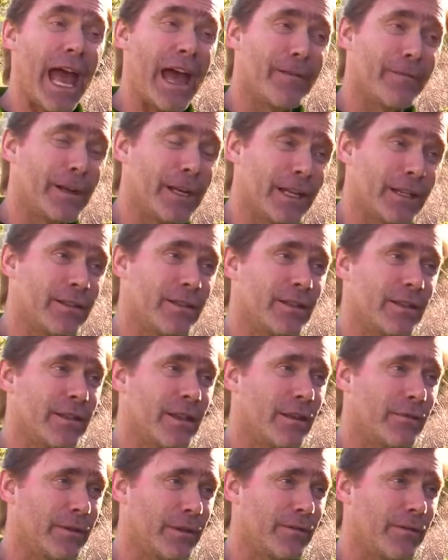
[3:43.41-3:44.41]

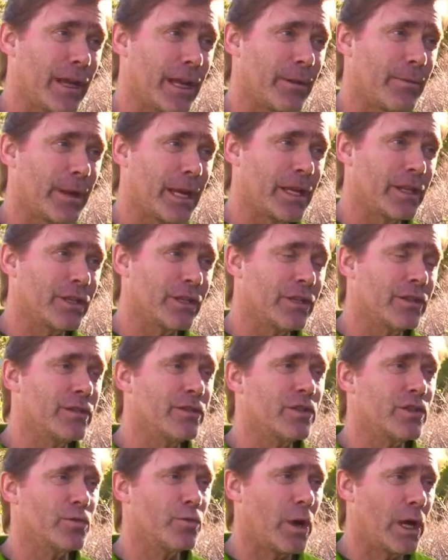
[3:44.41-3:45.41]
evidence of
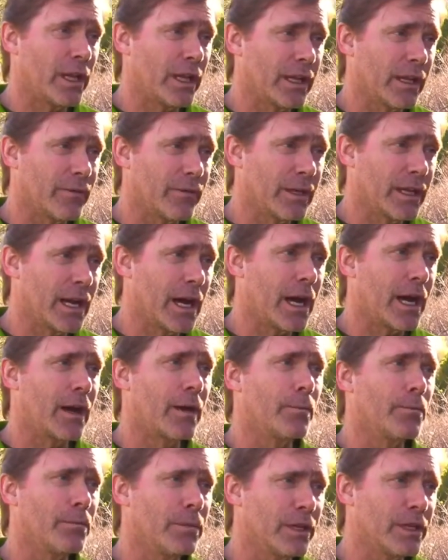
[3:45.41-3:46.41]
envenomation, swelling of the arm,